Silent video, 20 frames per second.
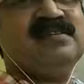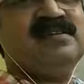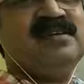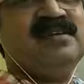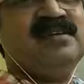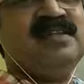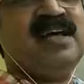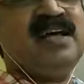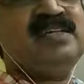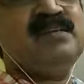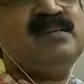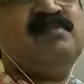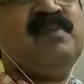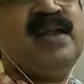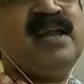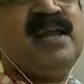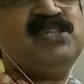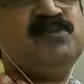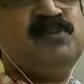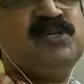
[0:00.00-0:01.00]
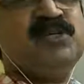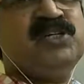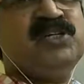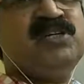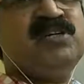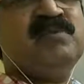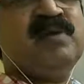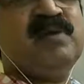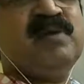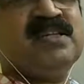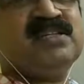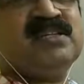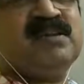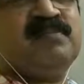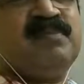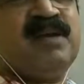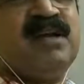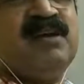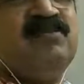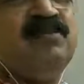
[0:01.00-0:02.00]
There is a balance between demand and
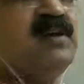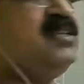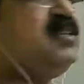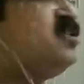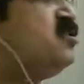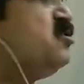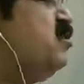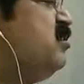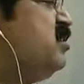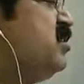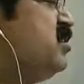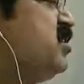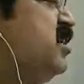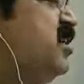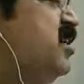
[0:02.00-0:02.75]
supply where this is called the state